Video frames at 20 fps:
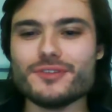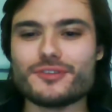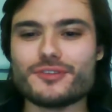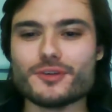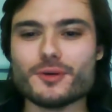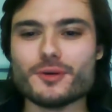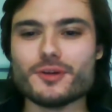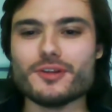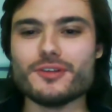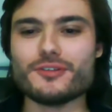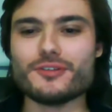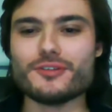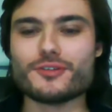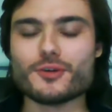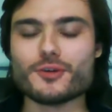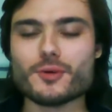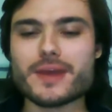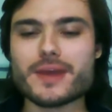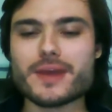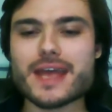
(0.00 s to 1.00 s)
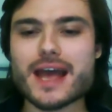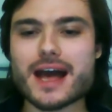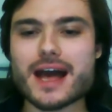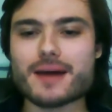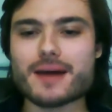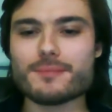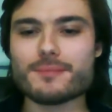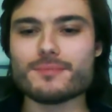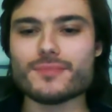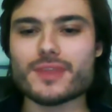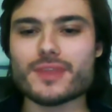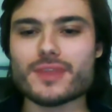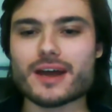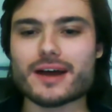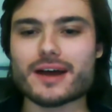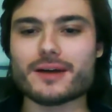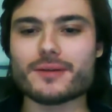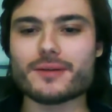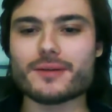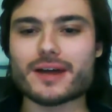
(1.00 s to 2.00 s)
do do we um
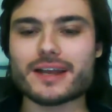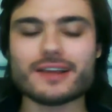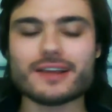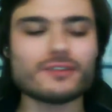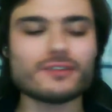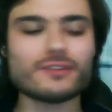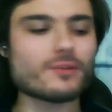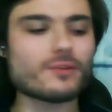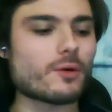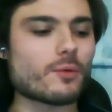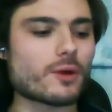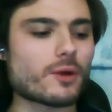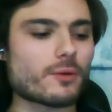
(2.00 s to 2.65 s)
uh, I guess uh, what